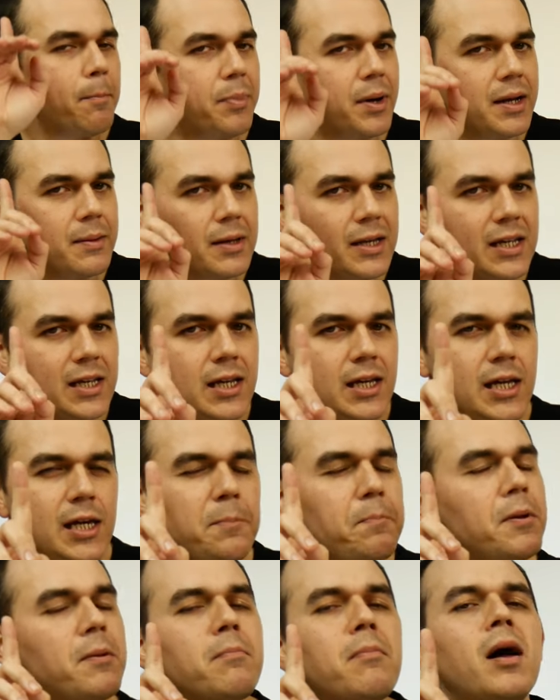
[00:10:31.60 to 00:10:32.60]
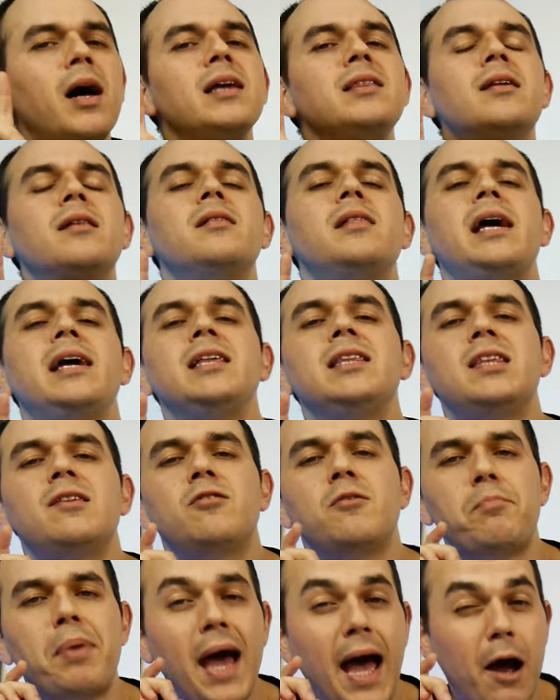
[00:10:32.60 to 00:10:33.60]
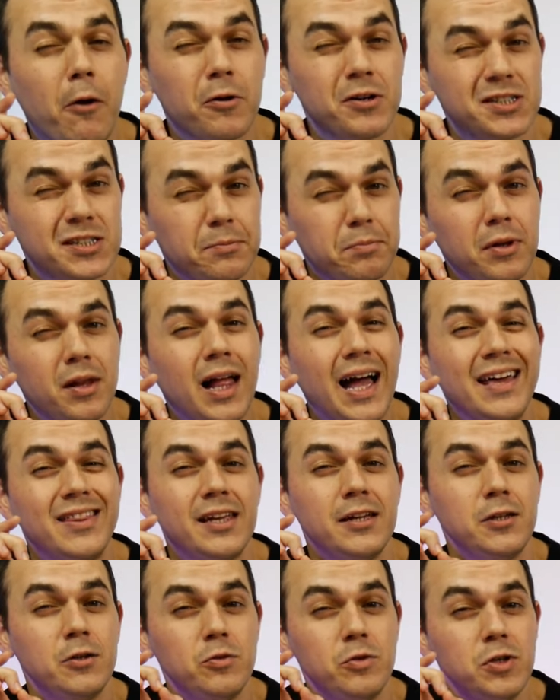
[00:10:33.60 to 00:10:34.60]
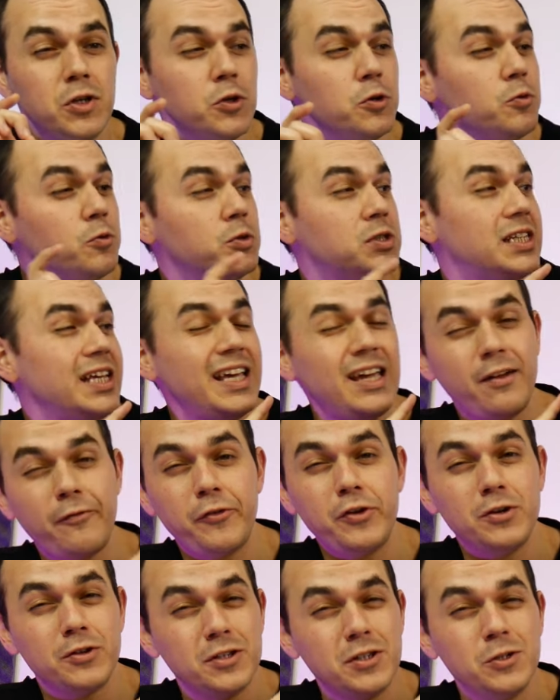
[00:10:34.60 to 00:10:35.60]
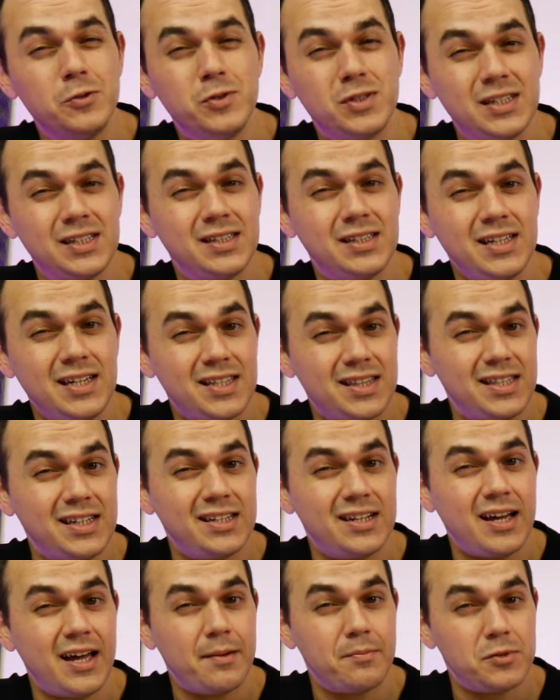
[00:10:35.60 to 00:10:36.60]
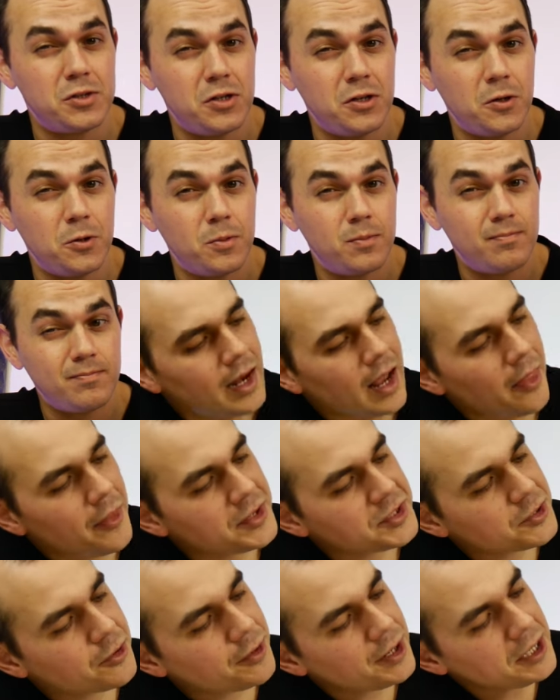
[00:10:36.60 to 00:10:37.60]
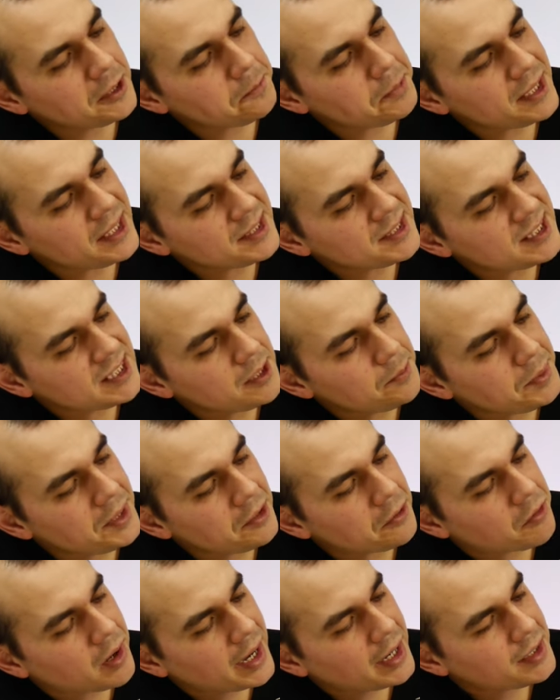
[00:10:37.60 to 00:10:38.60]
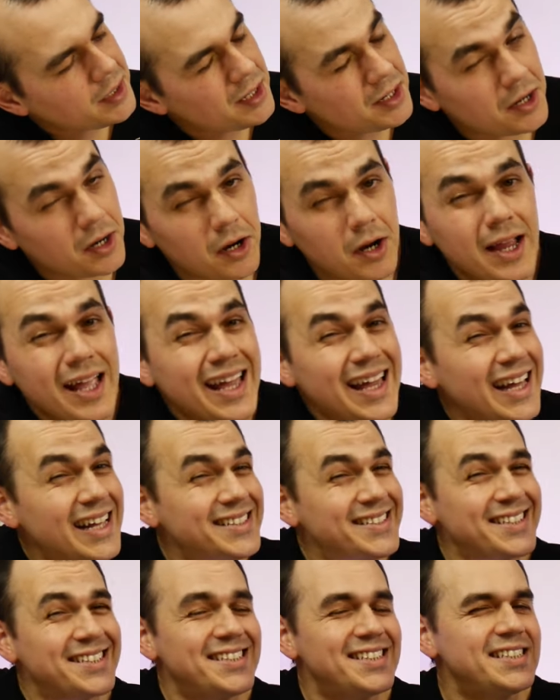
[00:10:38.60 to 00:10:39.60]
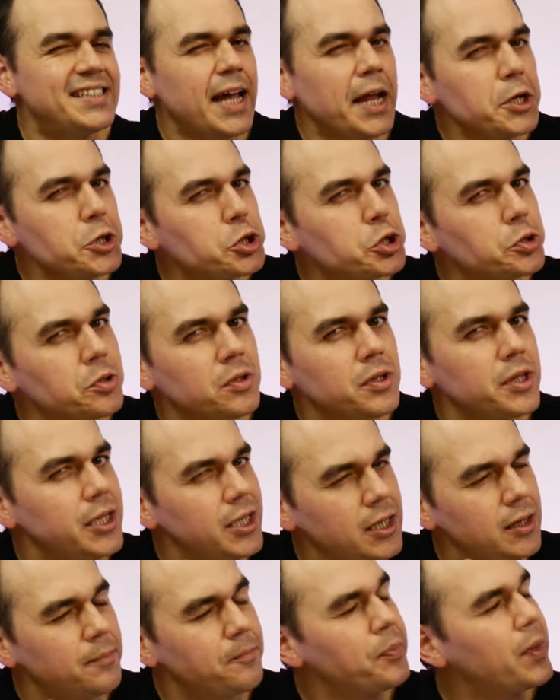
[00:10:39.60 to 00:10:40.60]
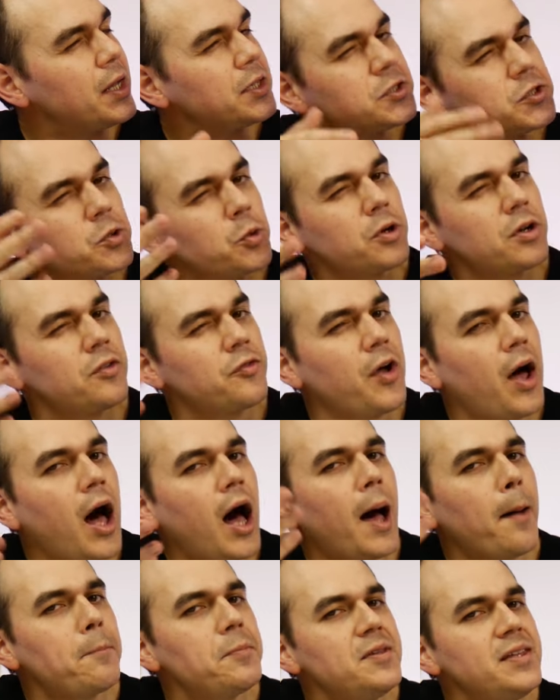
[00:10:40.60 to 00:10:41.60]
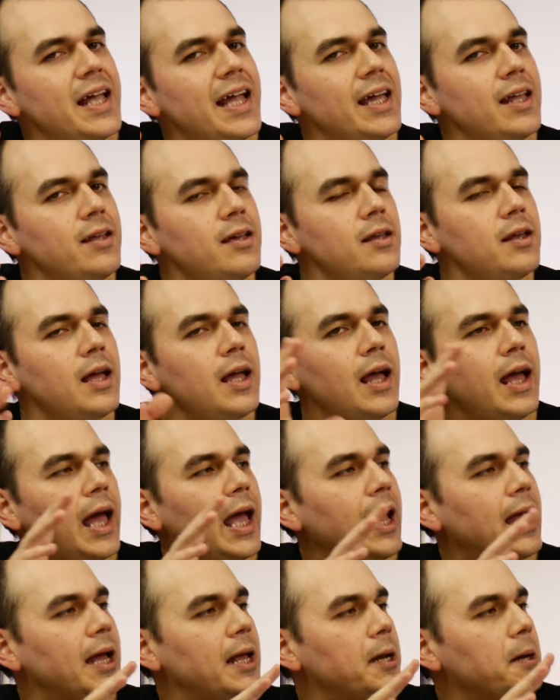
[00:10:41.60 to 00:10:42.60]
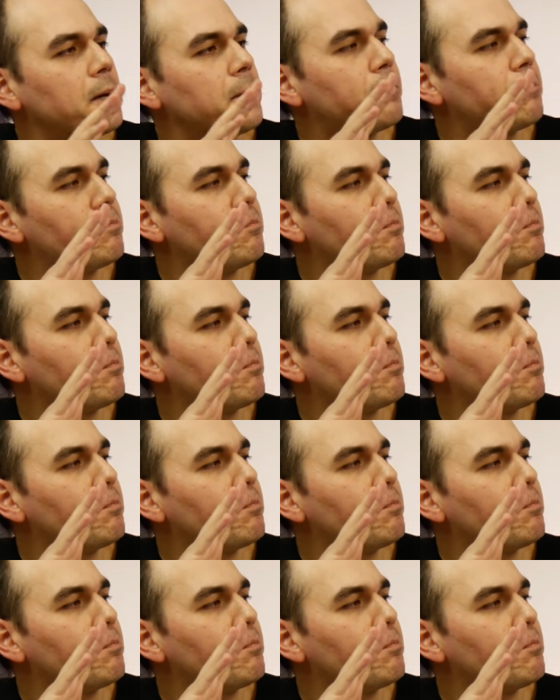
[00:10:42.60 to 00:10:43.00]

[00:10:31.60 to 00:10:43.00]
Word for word: but keep in mind the length of the power supply that you use if you're using the Athena M2. Now this green PCB right here is essentially a sort of updated and